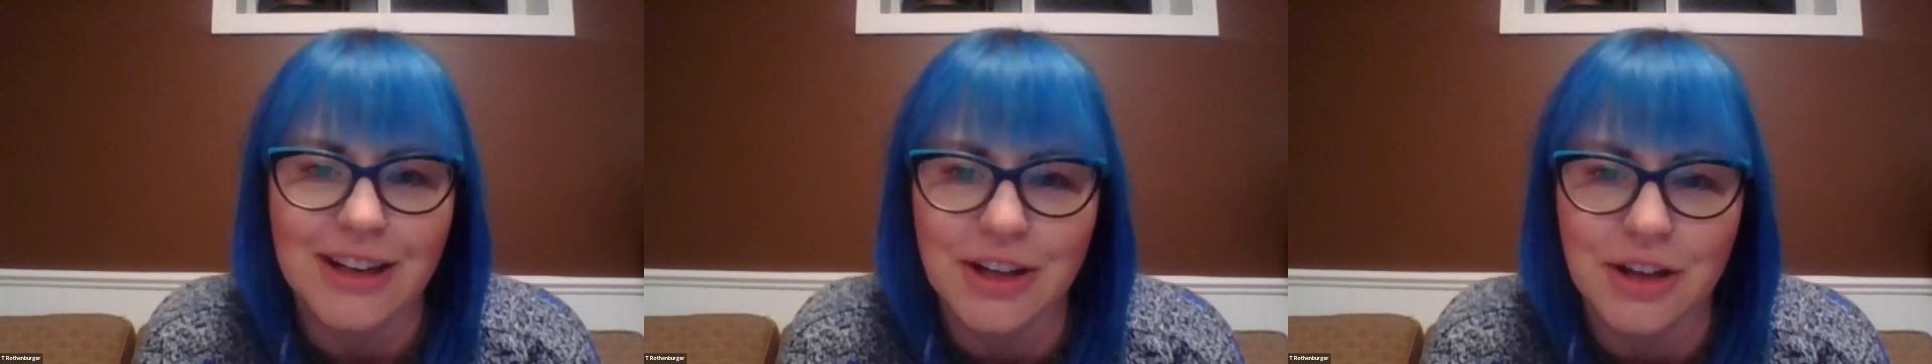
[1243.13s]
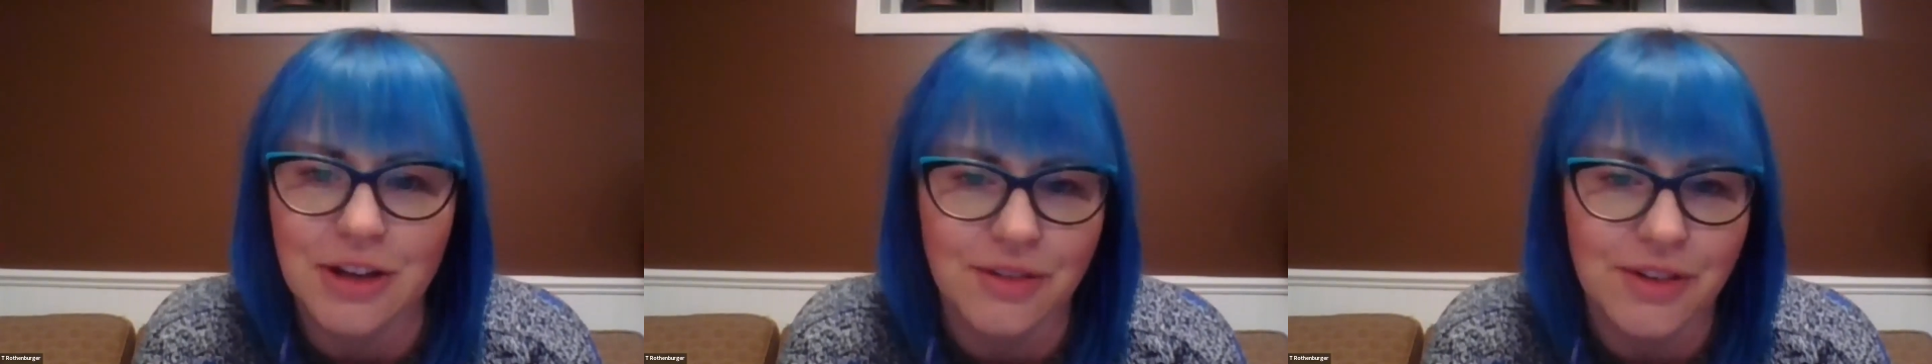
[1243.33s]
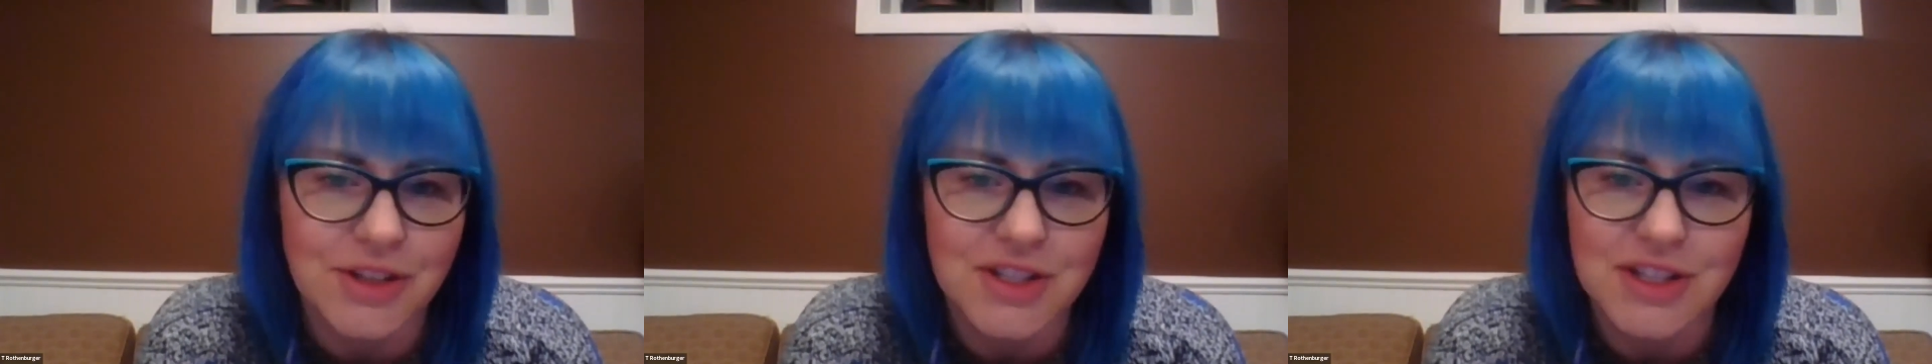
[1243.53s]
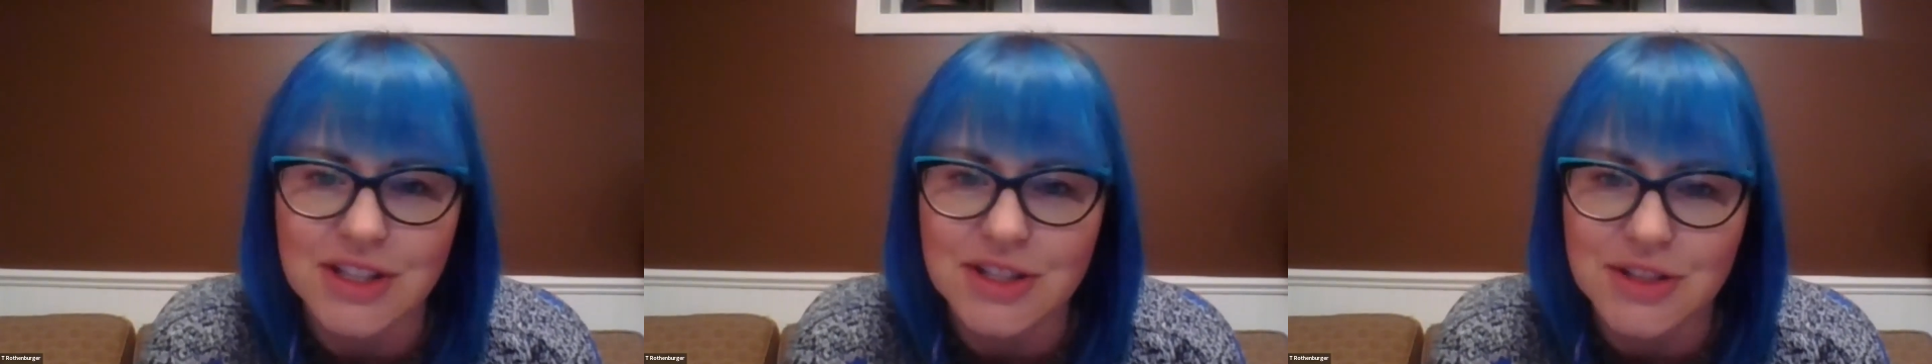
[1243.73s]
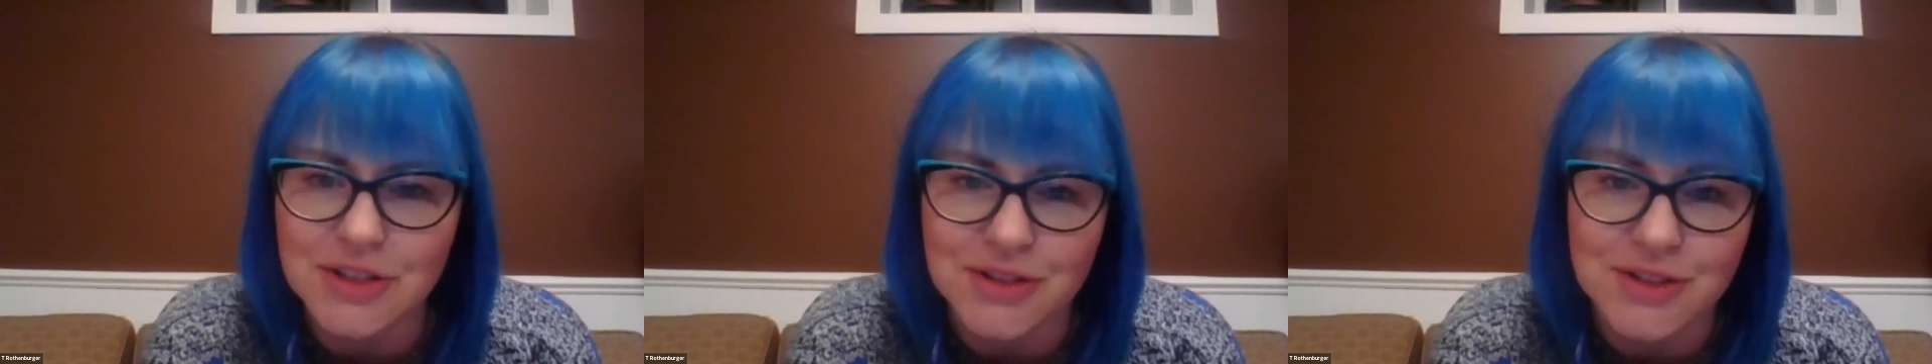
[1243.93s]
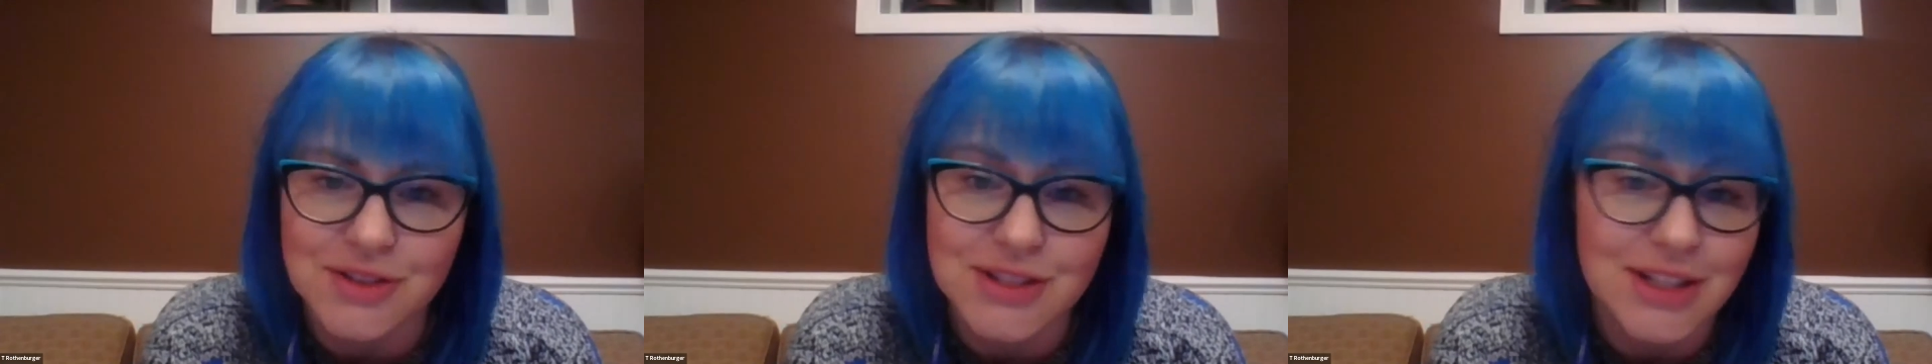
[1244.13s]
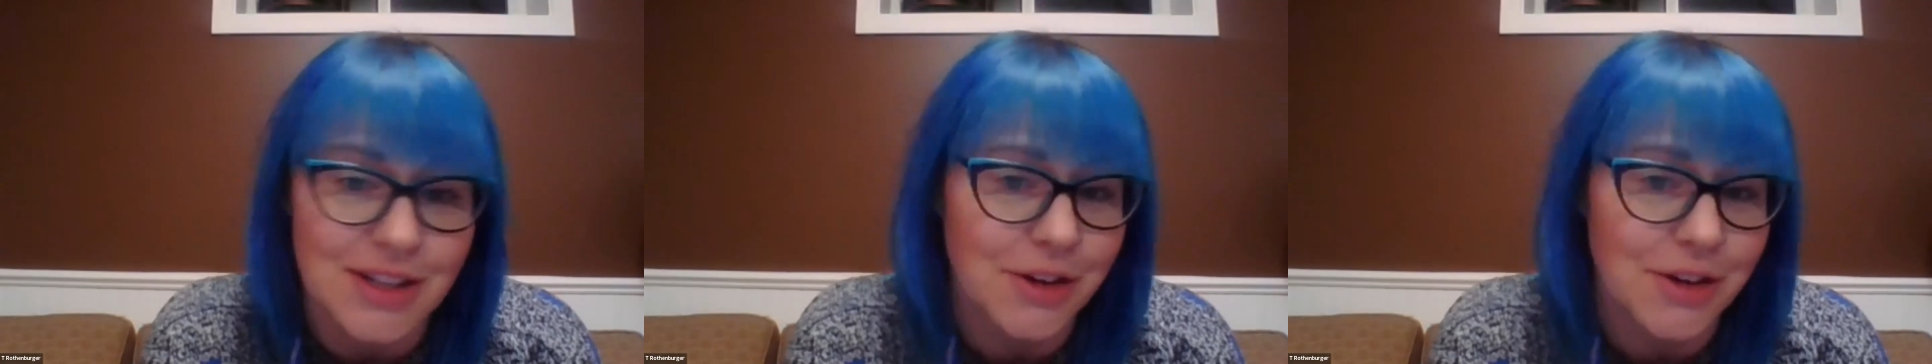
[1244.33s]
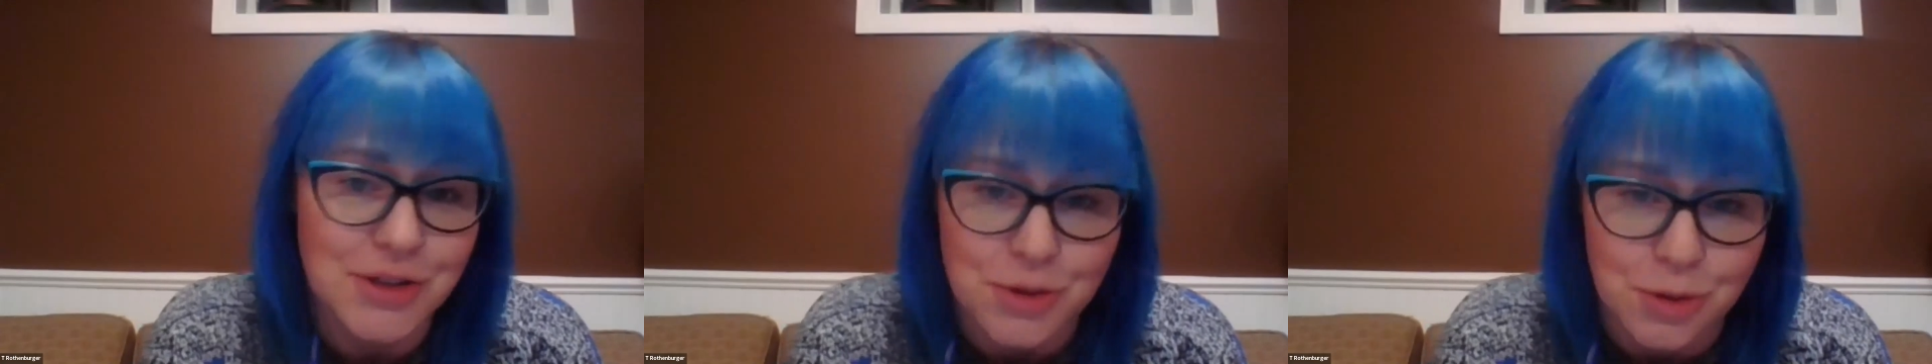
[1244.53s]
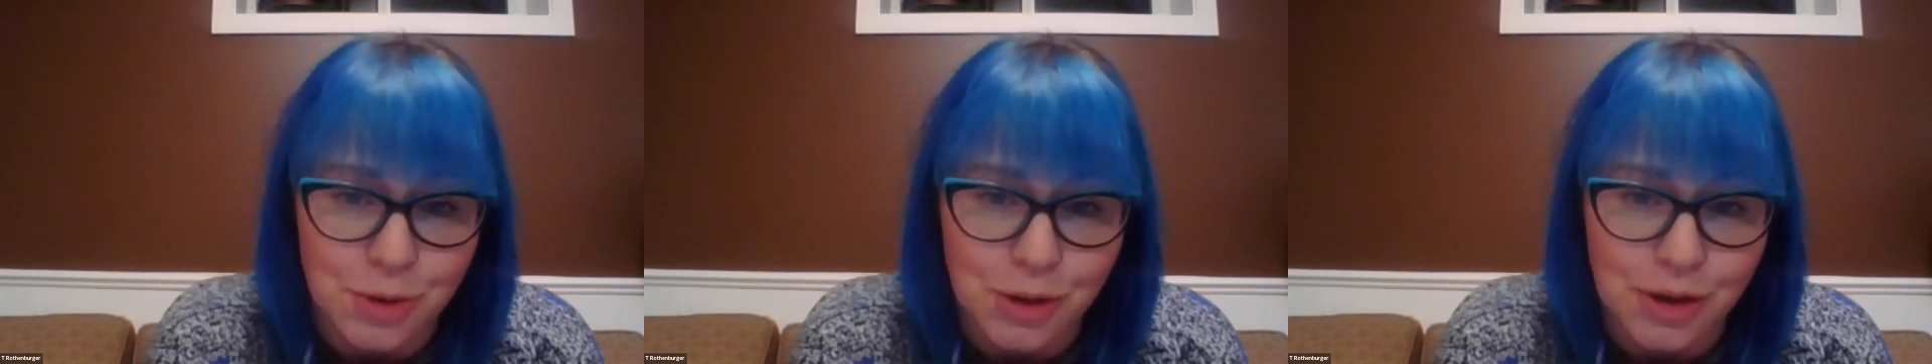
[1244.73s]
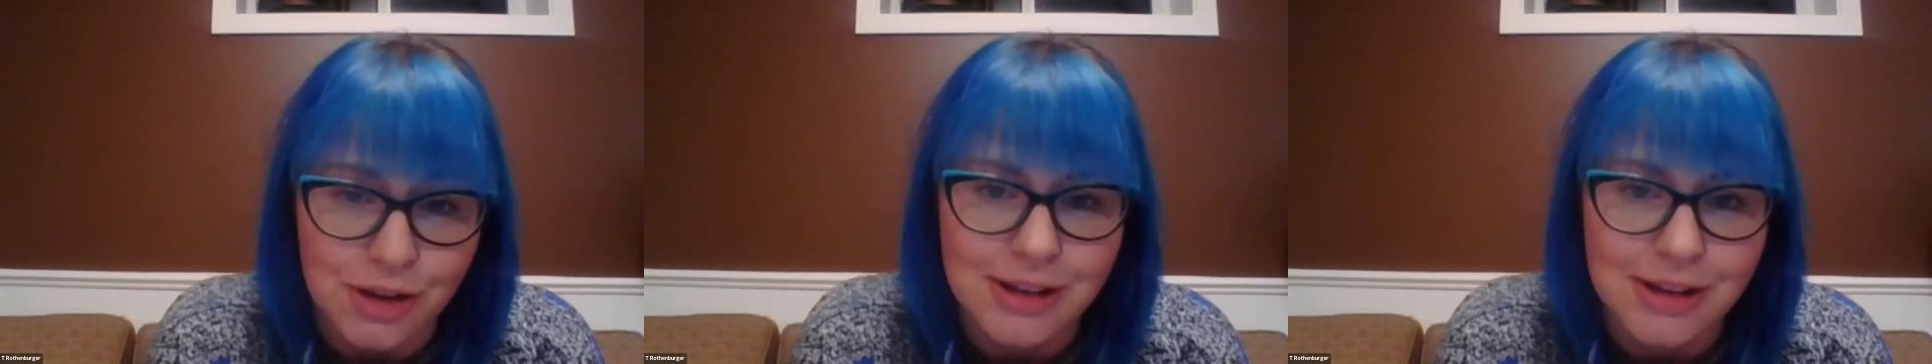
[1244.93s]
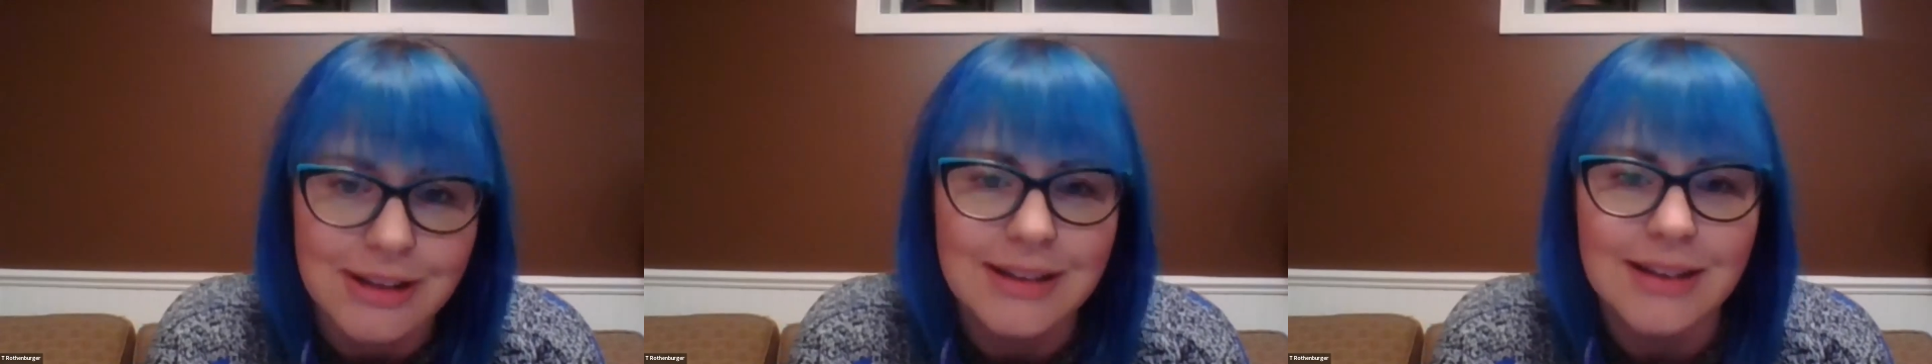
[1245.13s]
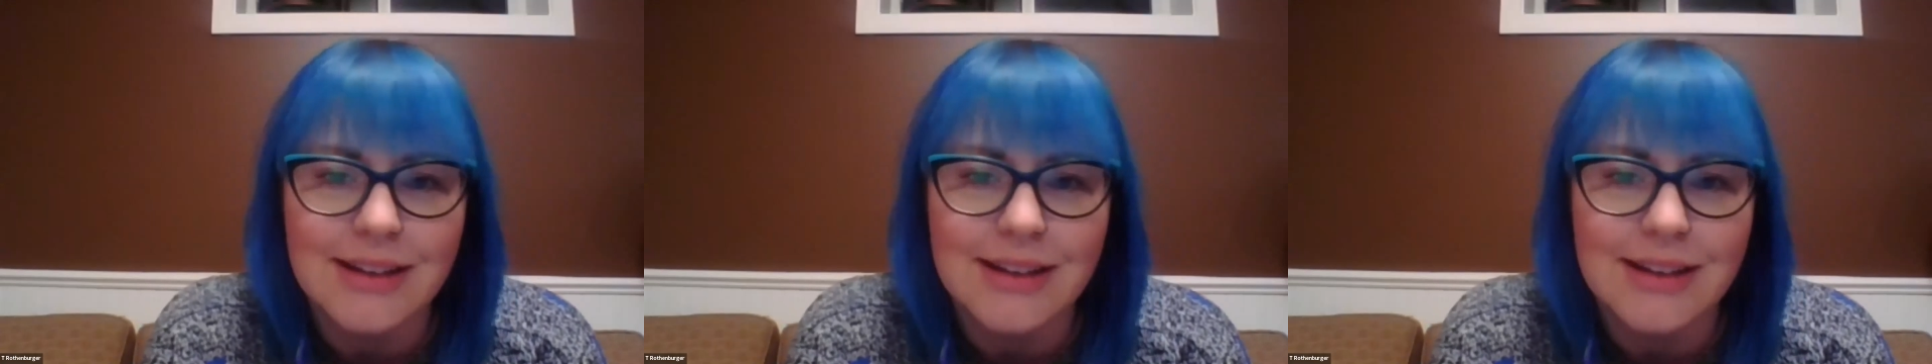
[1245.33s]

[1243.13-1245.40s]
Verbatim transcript: in university students in our school,